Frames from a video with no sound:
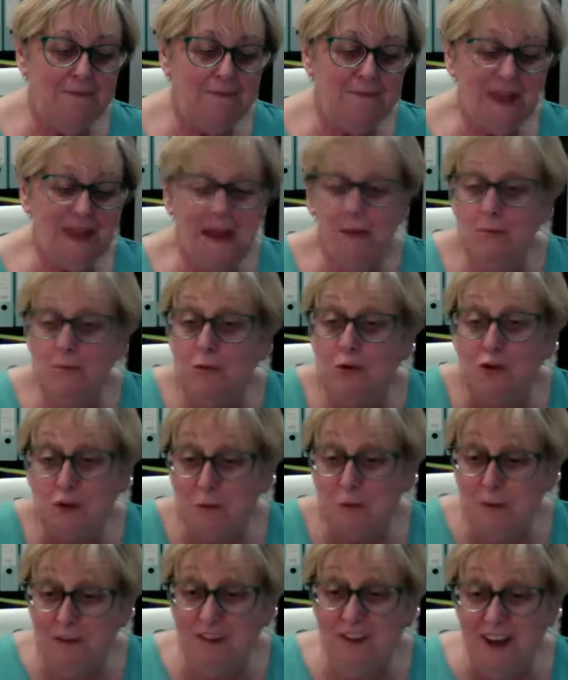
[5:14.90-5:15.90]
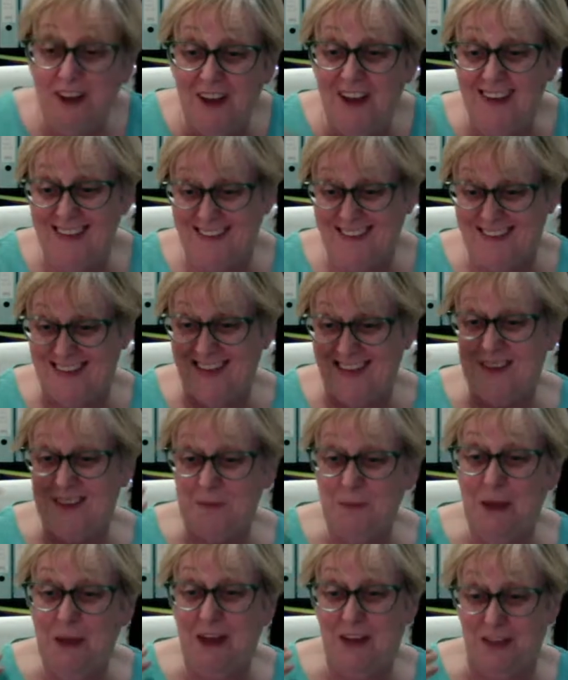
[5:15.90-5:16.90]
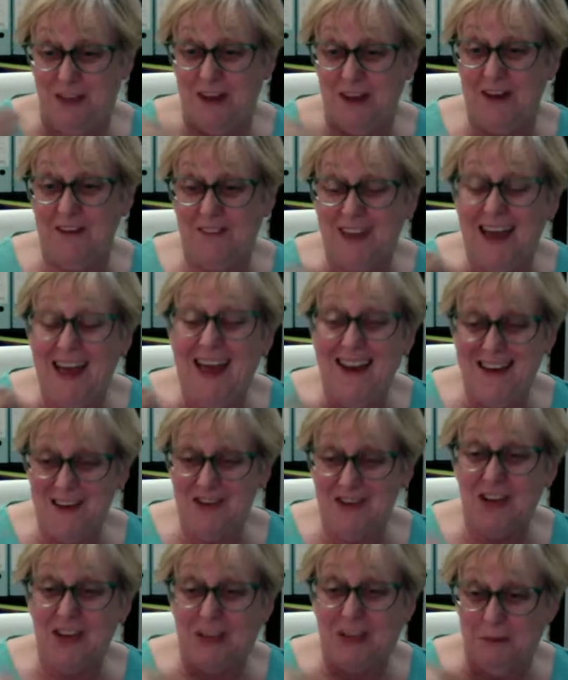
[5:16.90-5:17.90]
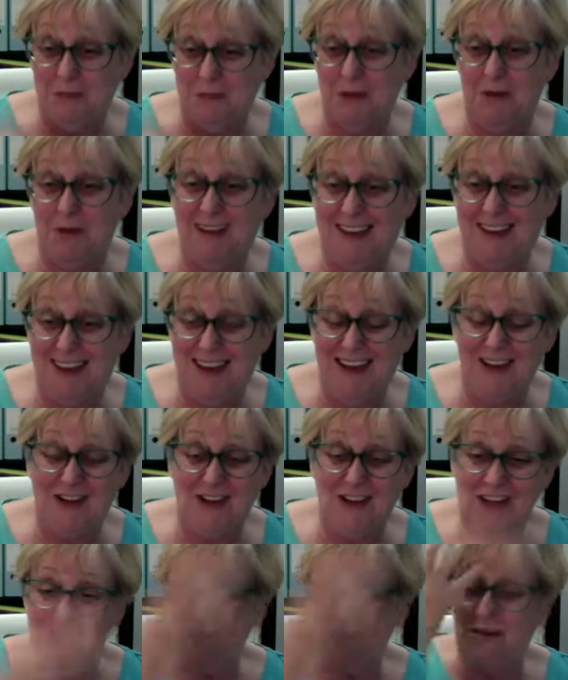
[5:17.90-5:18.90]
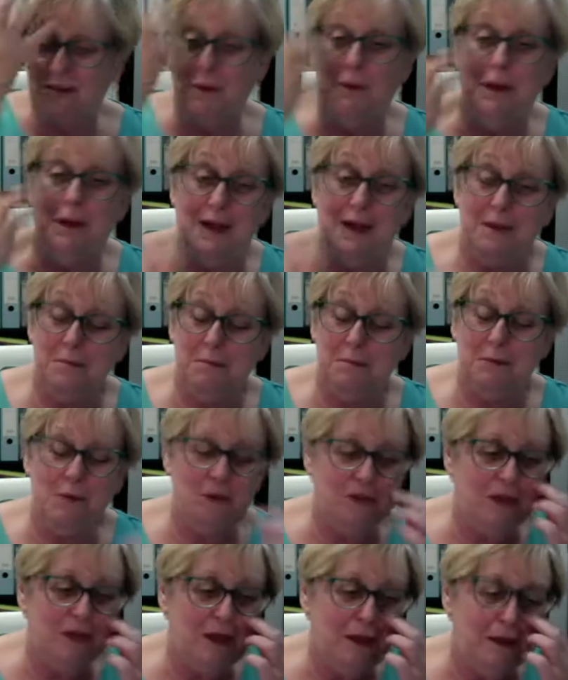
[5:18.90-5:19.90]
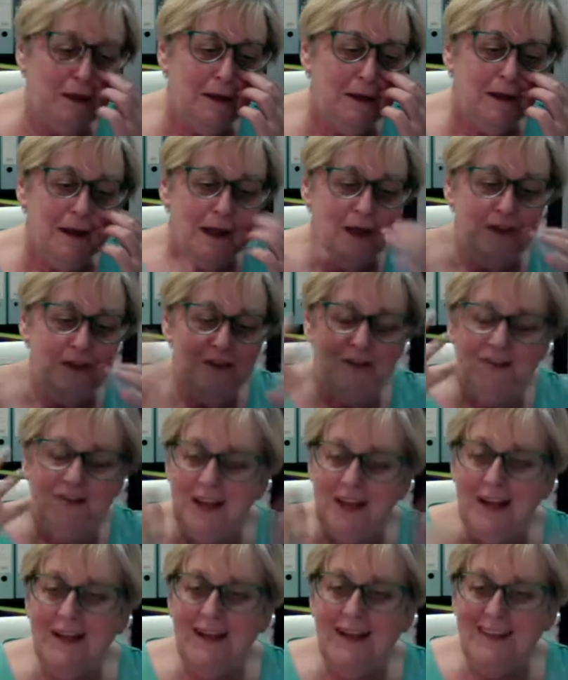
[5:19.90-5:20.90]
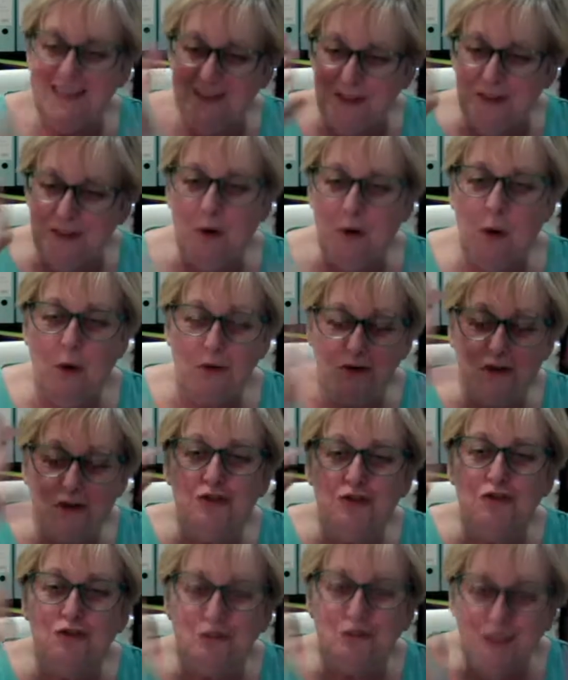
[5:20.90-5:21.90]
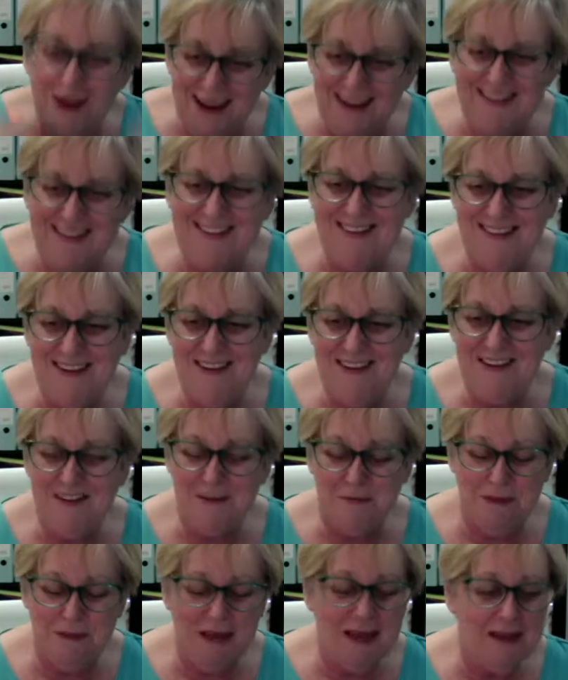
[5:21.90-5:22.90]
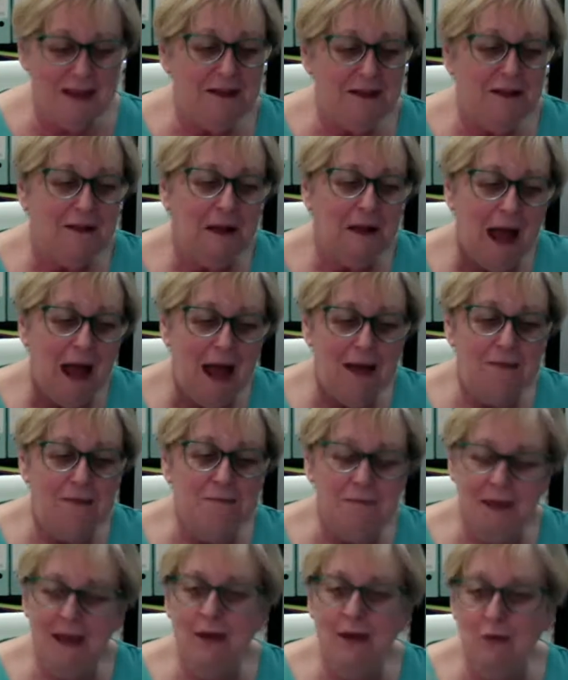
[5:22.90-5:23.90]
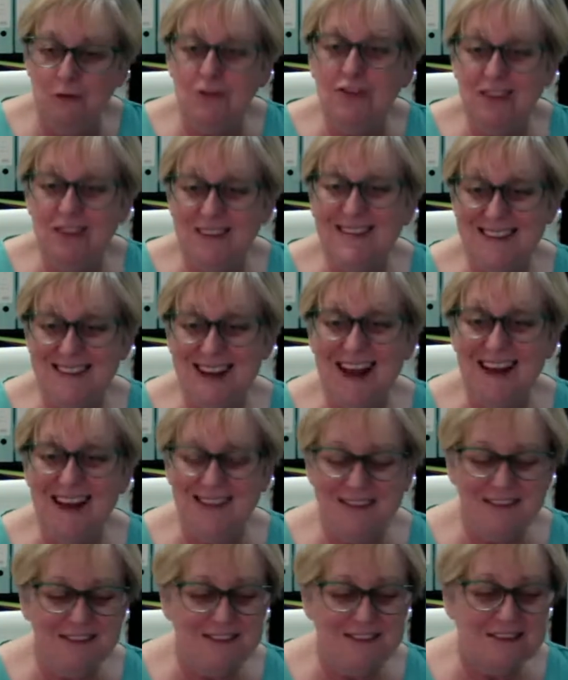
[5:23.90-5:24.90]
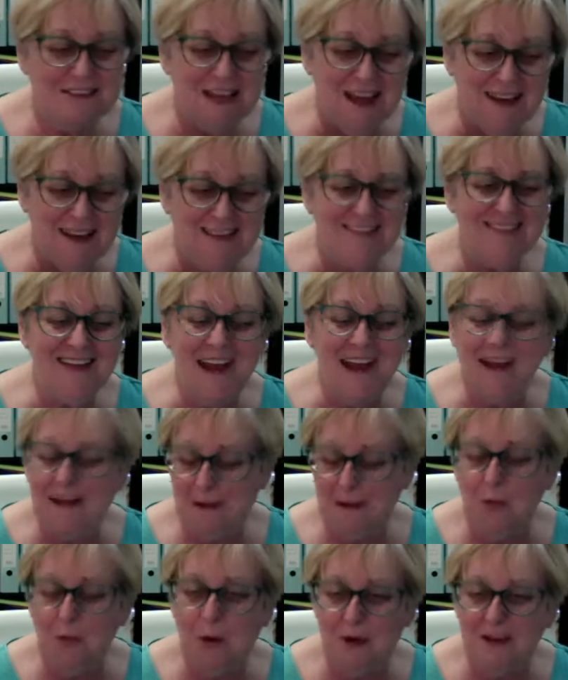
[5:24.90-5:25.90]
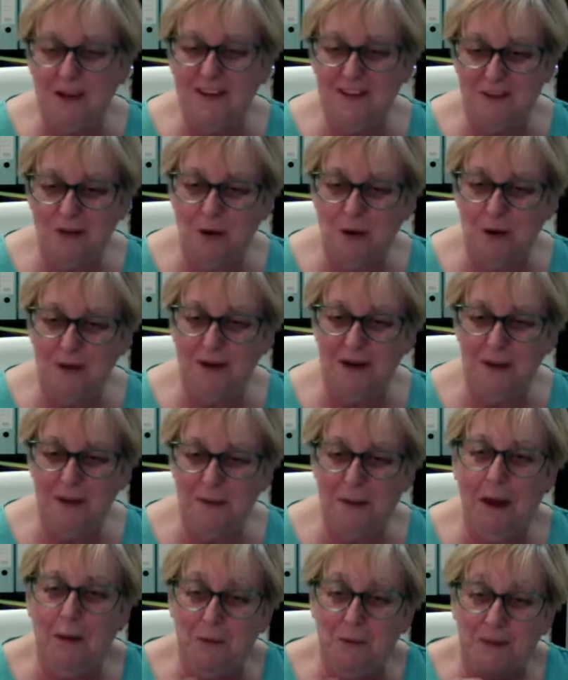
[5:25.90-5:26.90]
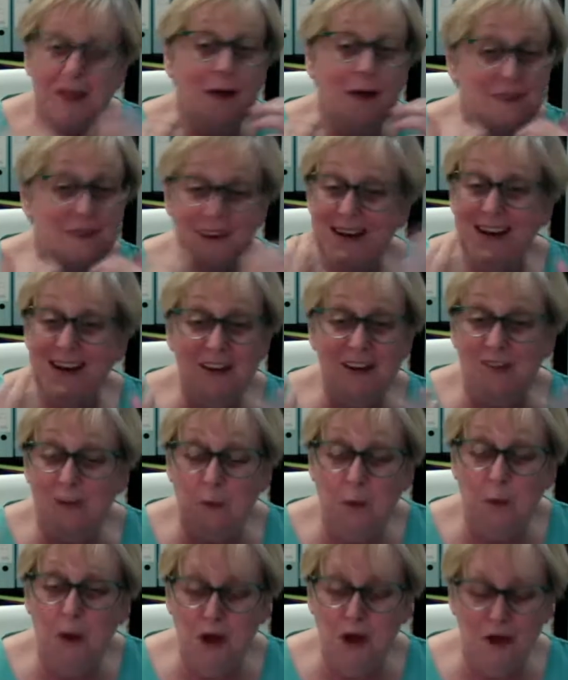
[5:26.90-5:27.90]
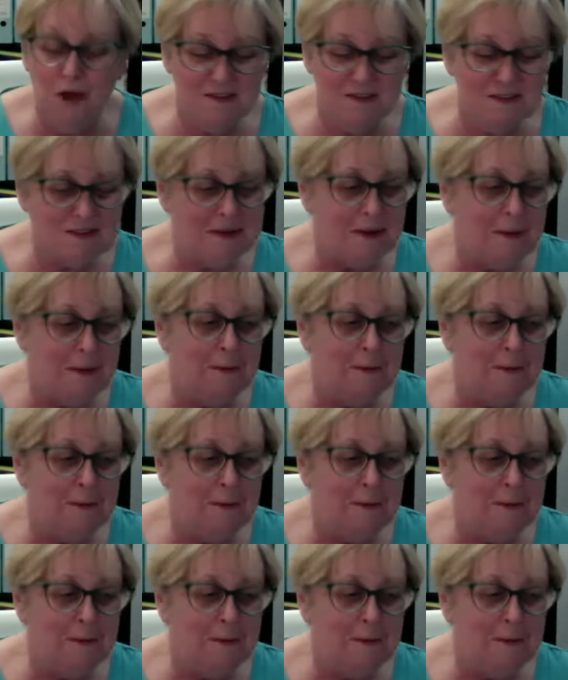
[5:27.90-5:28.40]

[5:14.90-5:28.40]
He much prefers this method of energy communication, so he can put the feelings and thoughts straight into me, and me understand exactly what he's talking about without the need for words.